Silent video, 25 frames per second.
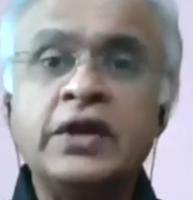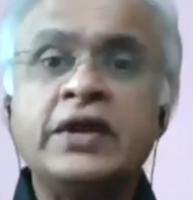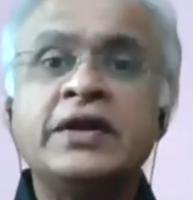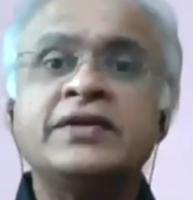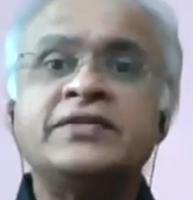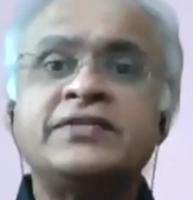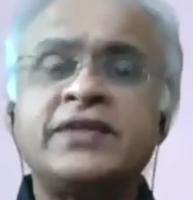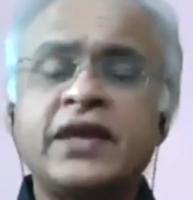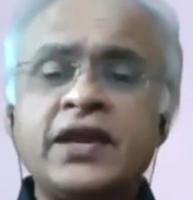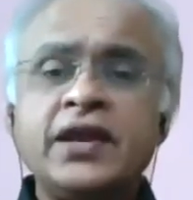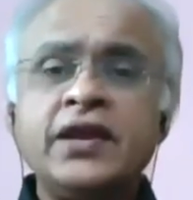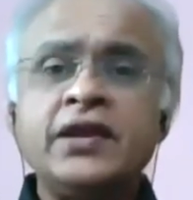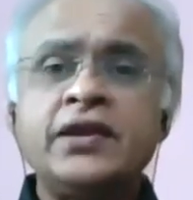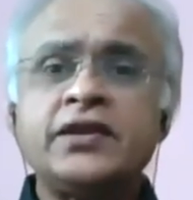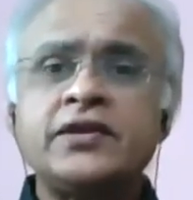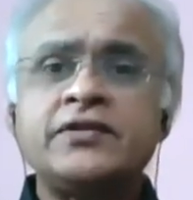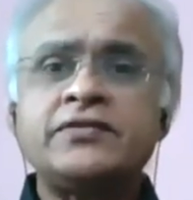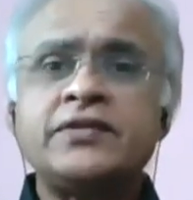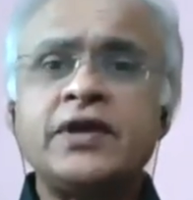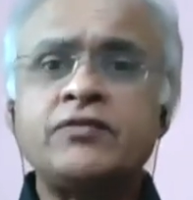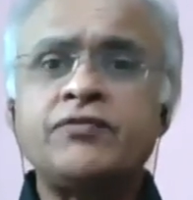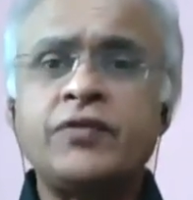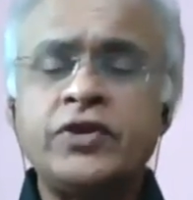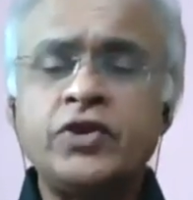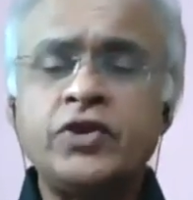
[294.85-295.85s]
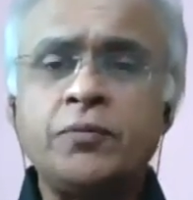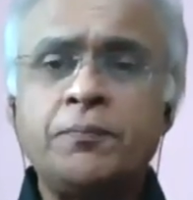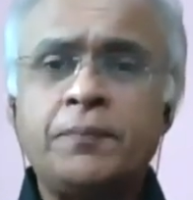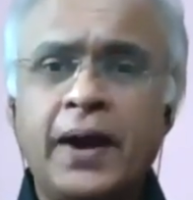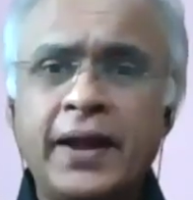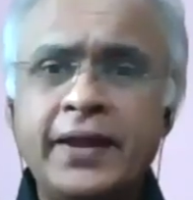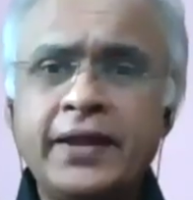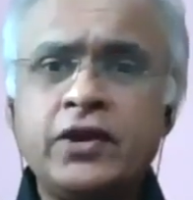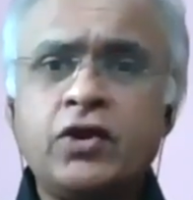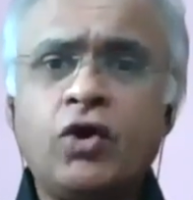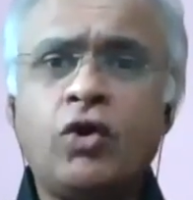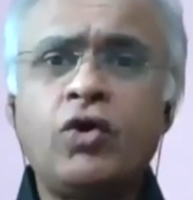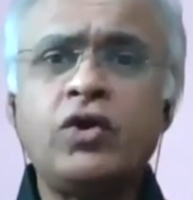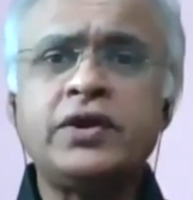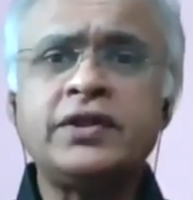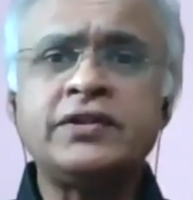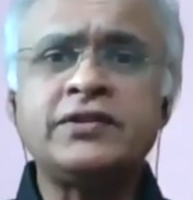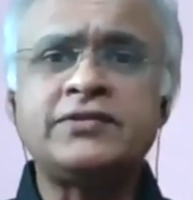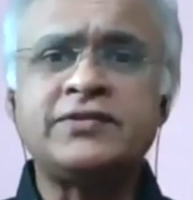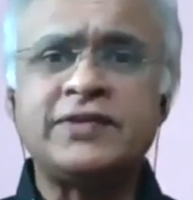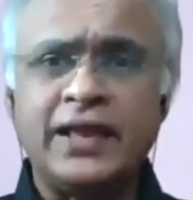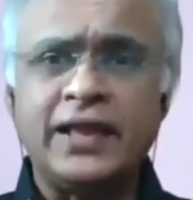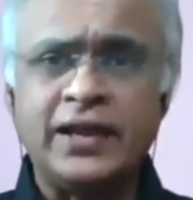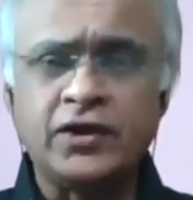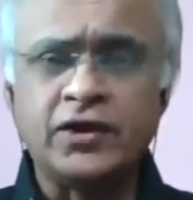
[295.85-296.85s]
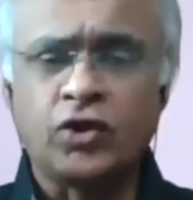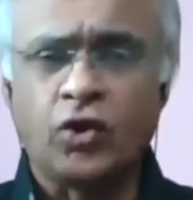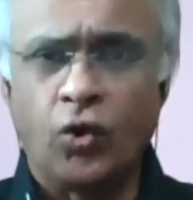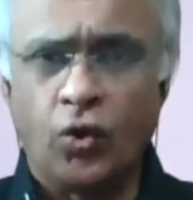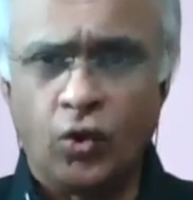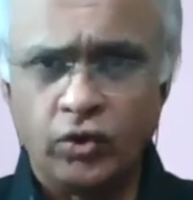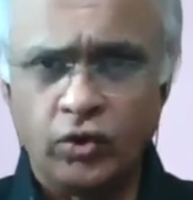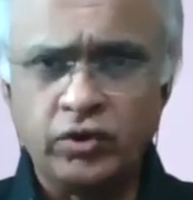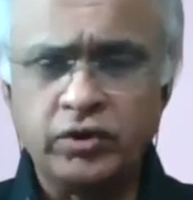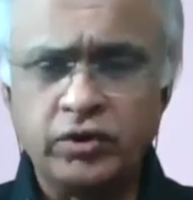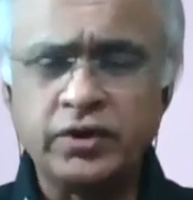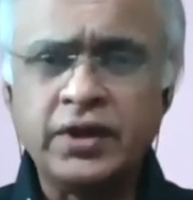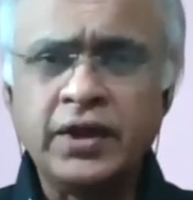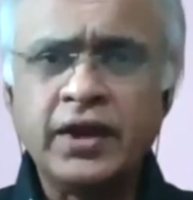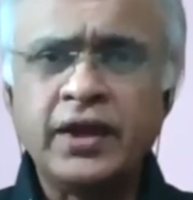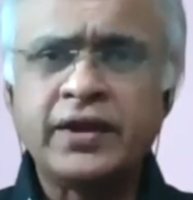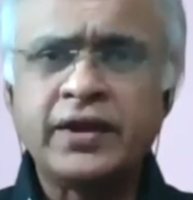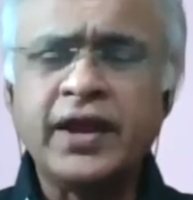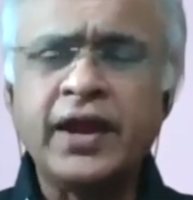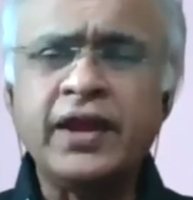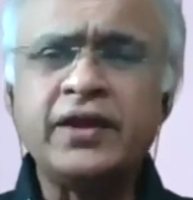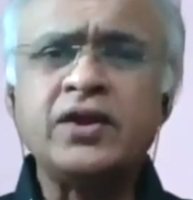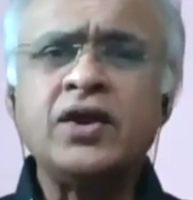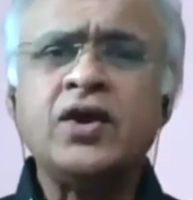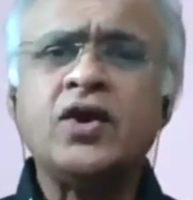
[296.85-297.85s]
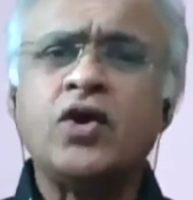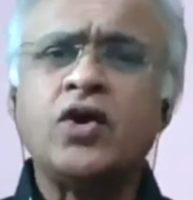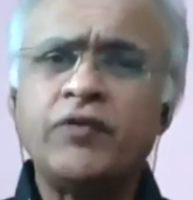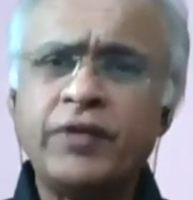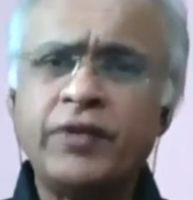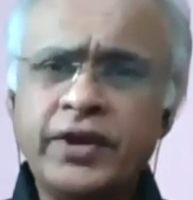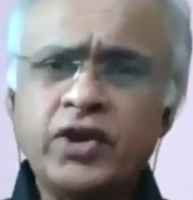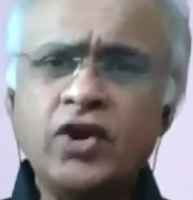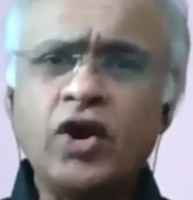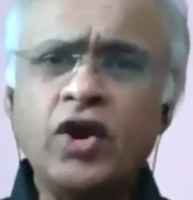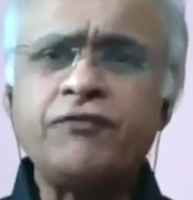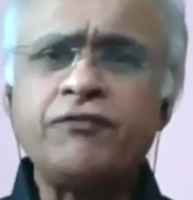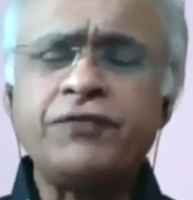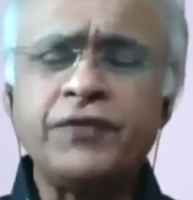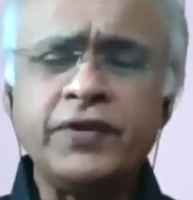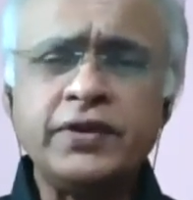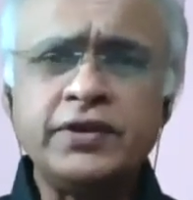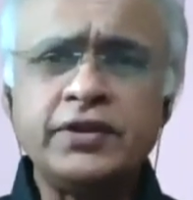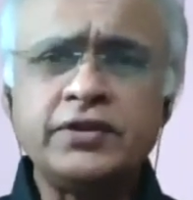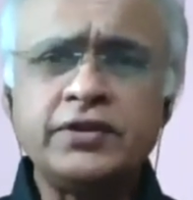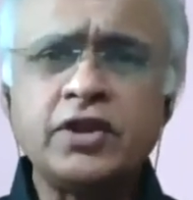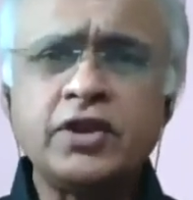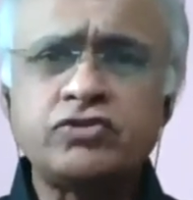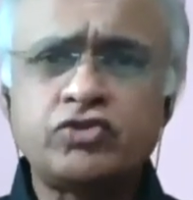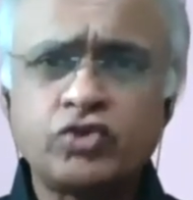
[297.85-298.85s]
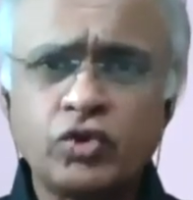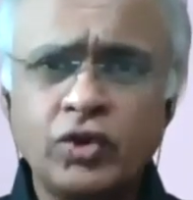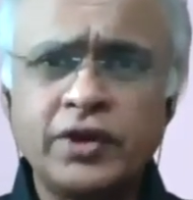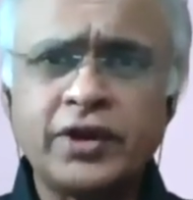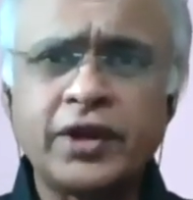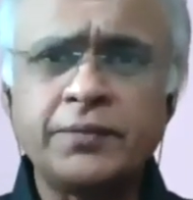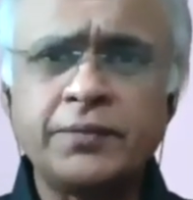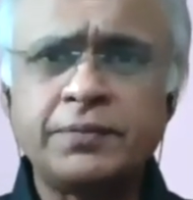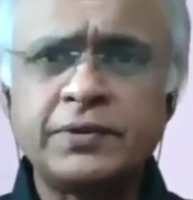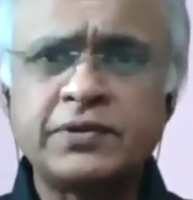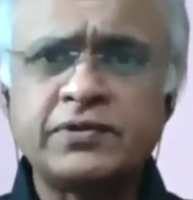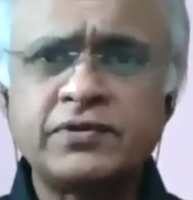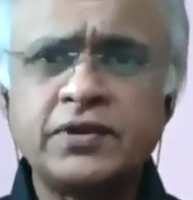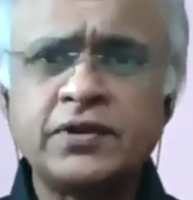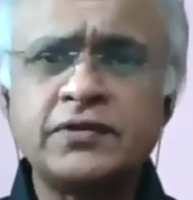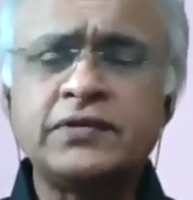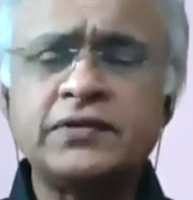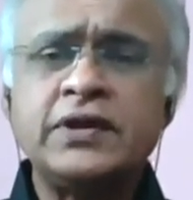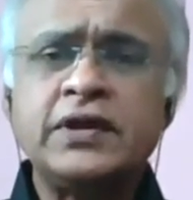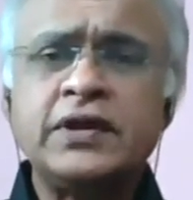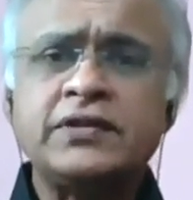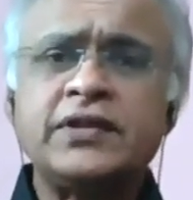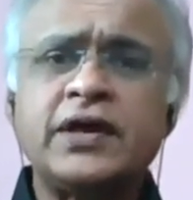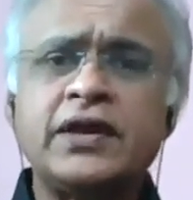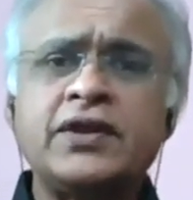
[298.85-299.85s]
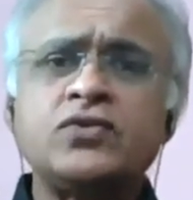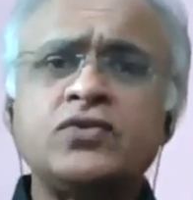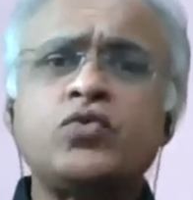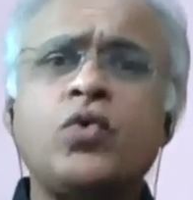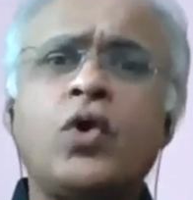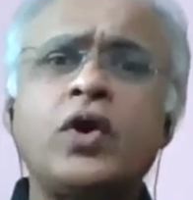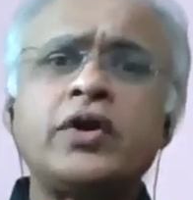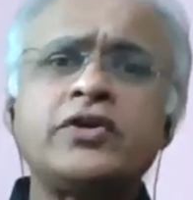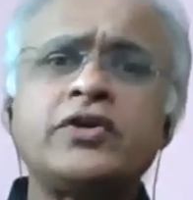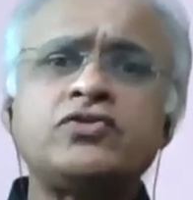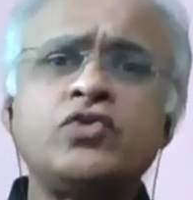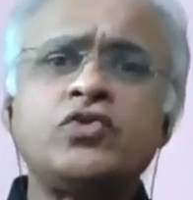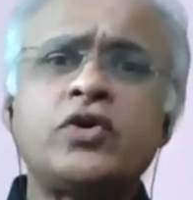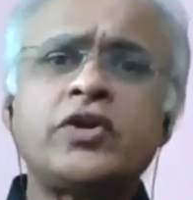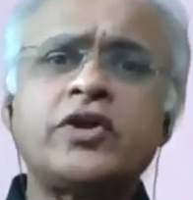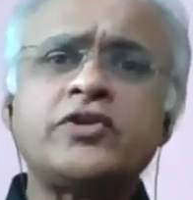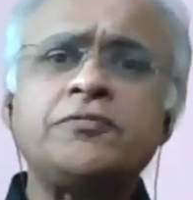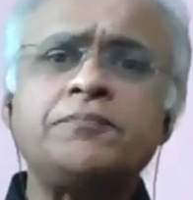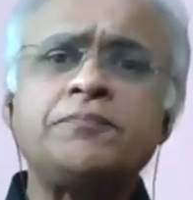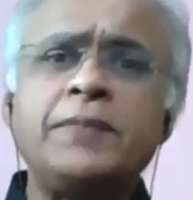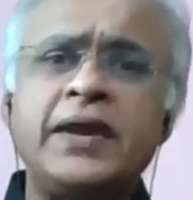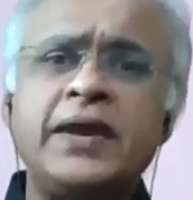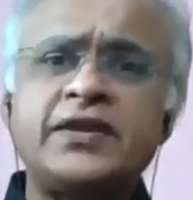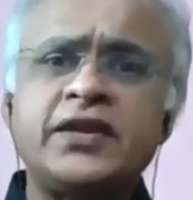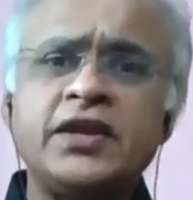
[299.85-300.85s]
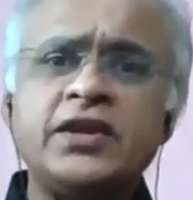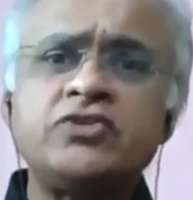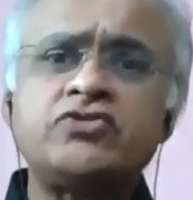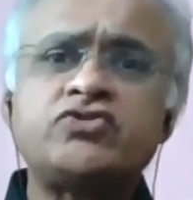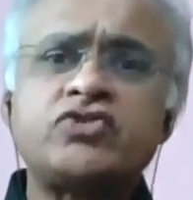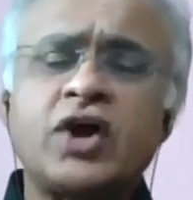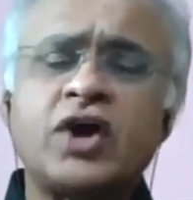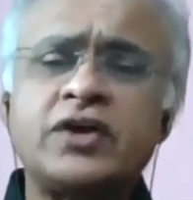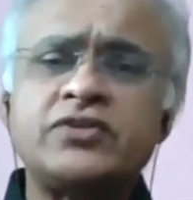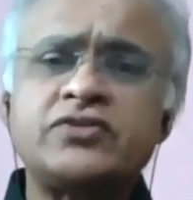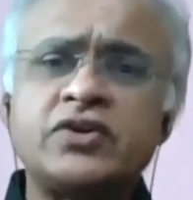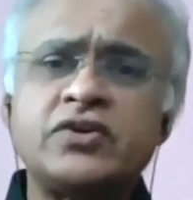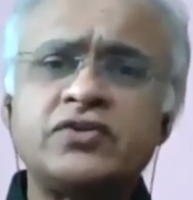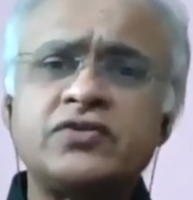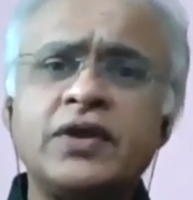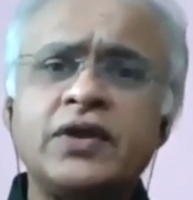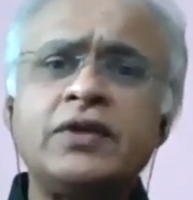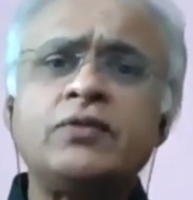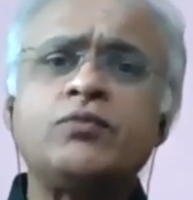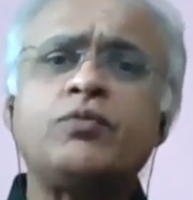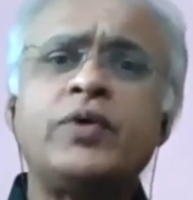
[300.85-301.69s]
Second is that when you buy gold and sell gold, right, very often in the jewelry business, there is what is known as making charges and